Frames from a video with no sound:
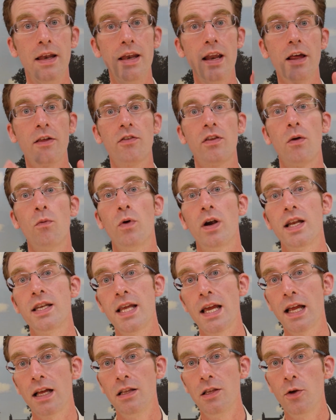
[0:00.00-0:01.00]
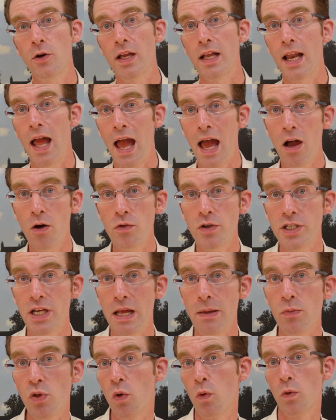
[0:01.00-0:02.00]
Next, I want to take a look at how
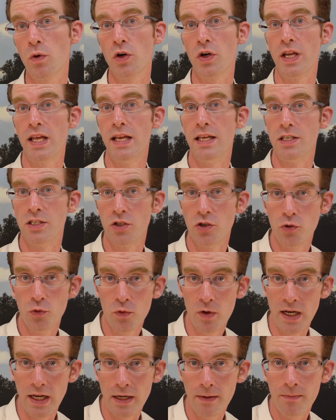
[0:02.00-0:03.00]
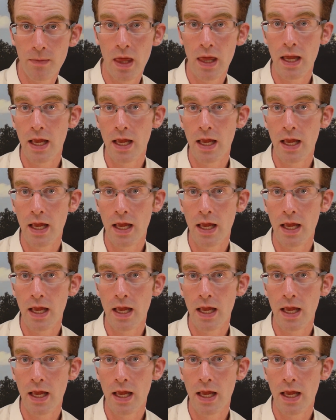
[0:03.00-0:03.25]
James ordered his drink.